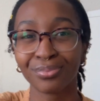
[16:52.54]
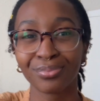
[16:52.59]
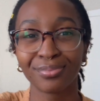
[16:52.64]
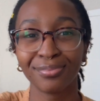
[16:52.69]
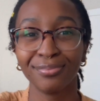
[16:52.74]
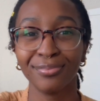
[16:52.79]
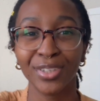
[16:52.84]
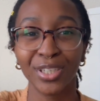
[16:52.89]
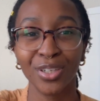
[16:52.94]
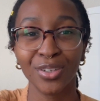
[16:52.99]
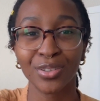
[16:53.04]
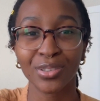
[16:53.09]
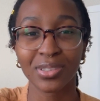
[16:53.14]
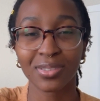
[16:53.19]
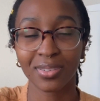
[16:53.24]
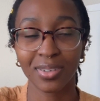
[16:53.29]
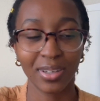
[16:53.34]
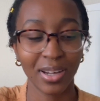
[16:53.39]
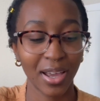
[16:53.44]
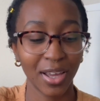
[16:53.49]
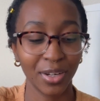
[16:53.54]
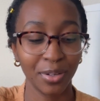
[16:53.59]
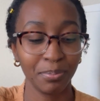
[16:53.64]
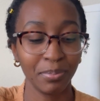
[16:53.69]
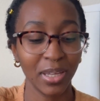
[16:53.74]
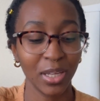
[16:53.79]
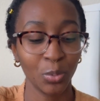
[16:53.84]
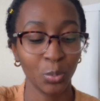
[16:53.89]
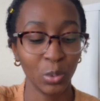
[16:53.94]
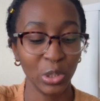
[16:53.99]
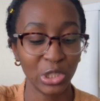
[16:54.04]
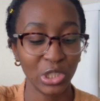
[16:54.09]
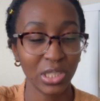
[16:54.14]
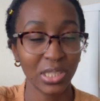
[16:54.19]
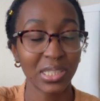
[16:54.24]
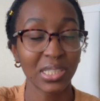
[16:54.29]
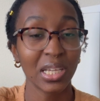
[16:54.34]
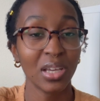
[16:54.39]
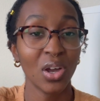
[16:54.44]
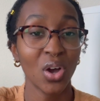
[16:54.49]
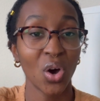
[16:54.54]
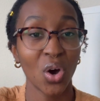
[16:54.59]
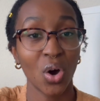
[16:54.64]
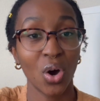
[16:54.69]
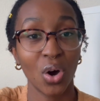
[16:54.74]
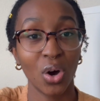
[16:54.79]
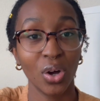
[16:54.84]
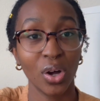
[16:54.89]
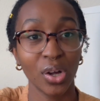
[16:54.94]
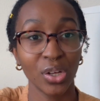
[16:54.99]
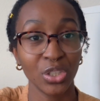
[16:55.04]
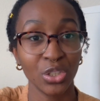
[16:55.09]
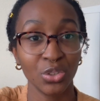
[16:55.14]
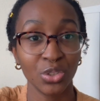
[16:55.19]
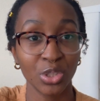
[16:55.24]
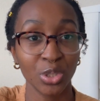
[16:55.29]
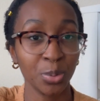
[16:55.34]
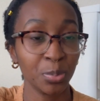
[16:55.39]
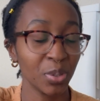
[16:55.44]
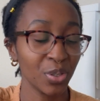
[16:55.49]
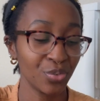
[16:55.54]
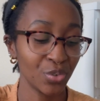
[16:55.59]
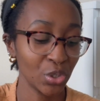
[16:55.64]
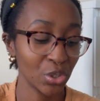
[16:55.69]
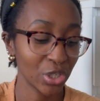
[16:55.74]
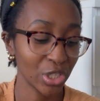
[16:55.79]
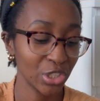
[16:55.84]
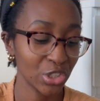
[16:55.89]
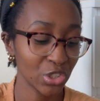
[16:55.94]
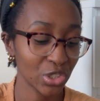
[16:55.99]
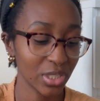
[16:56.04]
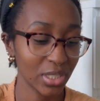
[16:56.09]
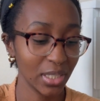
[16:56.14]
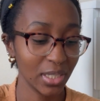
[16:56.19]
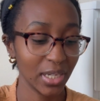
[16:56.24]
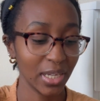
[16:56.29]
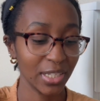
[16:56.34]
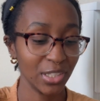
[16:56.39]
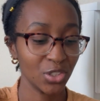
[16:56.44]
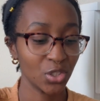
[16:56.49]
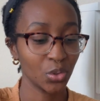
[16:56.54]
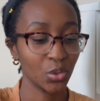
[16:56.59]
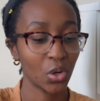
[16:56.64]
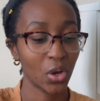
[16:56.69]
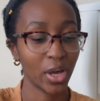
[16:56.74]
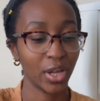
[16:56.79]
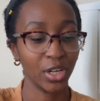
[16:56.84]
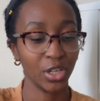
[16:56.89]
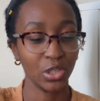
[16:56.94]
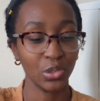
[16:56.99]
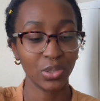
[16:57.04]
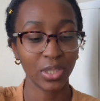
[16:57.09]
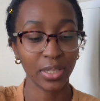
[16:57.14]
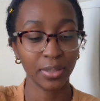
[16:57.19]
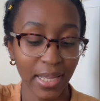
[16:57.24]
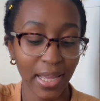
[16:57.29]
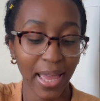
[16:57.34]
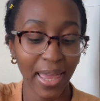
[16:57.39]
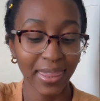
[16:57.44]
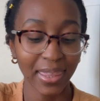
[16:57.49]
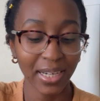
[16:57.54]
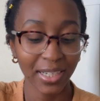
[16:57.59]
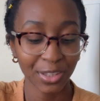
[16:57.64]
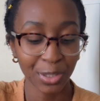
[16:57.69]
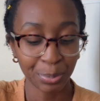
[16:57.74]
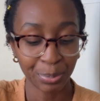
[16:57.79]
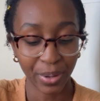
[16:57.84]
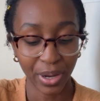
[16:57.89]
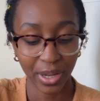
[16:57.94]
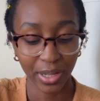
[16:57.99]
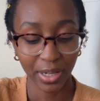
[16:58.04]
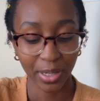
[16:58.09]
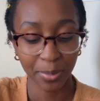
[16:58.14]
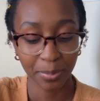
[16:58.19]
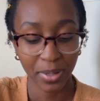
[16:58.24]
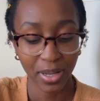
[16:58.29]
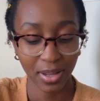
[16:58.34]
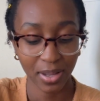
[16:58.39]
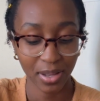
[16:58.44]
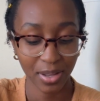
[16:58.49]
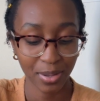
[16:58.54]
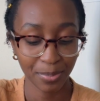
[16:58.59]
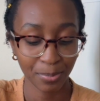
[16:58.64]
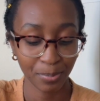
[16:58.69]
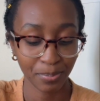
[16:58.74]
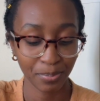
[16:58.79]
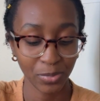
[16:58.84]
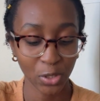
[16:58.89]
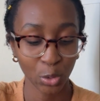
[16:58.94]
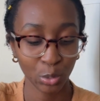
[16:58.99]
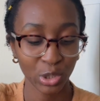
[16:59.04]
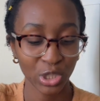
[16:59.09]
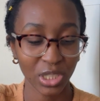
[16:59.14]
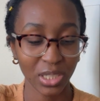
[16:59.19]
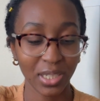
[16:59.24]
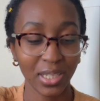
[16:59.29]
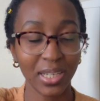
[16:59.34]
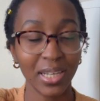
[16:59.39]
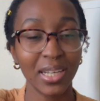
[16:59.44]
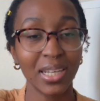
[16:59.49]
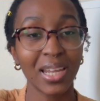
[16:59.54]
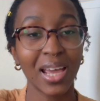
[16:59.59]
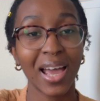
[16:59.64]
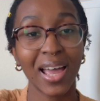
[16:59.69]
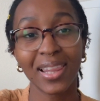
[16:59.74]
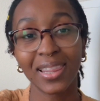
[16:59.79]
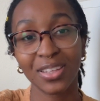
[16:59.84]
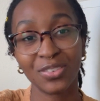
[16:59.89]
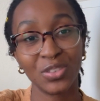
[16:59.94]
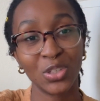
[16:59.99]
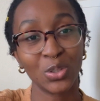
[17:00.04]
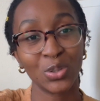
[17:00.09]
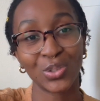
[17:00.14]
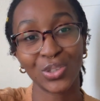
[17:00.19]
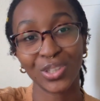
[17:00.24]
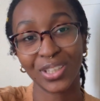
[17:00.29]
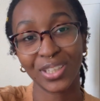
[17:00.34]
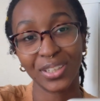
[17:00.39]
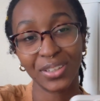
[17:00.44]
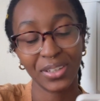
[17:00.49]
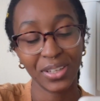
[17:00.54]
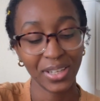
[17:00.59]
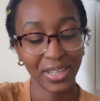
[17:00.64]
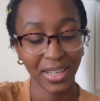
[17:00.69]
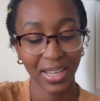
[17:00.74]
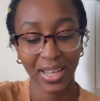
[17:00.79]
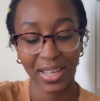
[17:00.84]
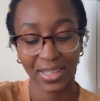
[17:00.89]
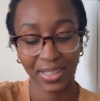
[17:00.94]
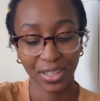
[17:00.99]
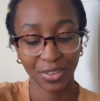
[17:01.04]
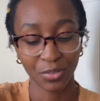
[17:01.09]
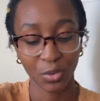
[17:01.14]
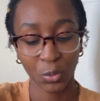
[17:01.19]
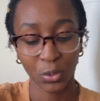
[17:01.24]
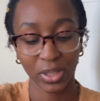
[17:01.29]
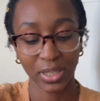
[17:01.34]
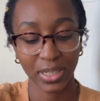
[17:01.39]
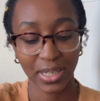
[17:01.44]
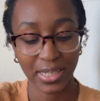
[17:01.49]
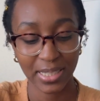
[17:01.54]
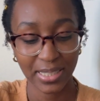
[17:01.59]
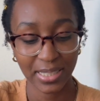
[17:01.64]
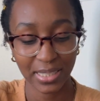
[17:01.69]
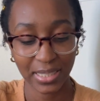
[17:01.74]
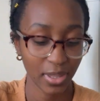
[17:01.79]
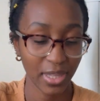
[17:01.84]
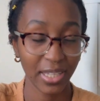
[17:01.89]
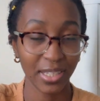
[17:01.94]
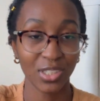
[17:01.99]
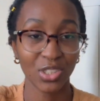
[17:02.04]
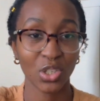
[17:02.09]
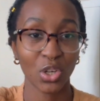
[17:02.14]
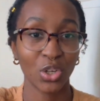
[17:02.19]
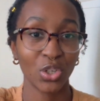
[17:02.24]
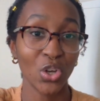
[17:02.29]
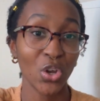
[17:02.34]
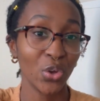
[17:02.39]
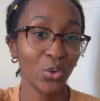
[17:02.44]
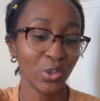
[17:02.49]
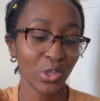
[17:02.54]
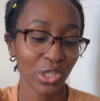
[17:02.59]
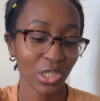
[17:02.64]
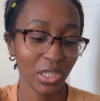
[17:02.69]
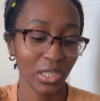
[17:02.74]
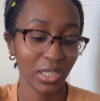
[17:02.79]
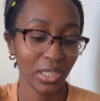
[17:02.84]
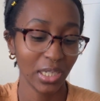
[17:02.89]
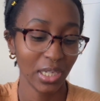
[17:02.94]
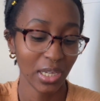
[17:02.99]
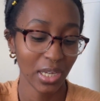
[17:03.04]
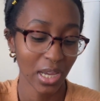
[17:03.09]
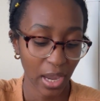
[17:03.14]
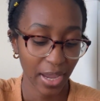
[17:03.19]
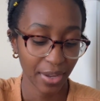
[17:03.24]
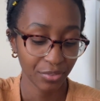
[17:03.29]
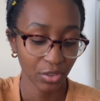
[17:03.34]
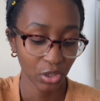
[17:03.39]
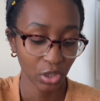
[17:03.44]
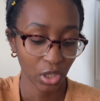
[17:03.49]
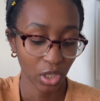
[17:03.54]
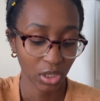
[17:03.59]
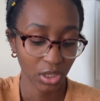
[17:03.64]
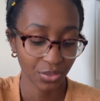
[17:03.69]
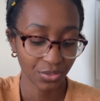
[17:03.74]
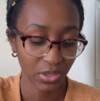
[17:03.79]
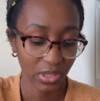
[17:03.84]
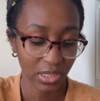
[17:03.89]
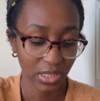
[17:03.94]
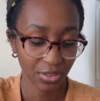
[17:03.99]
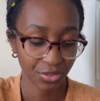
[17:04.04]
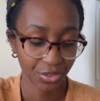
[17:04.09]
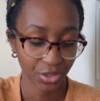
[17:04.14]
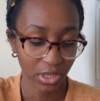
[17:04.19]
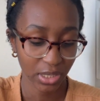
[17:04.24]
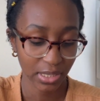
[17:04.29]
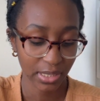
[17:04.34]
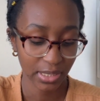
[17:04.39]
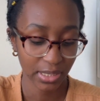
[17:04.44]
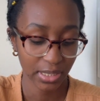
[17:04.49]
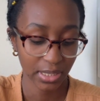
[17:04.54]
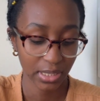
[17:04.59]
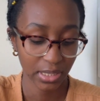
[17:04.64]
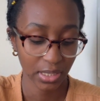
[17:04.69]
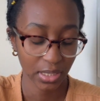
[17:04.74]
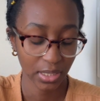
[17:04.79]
videos on how to make widgets on YouTube if you're interested and don't know how to use it. And then at the bottom, Notion. I love Notion. I love organizing things on Notion. I have a lot of different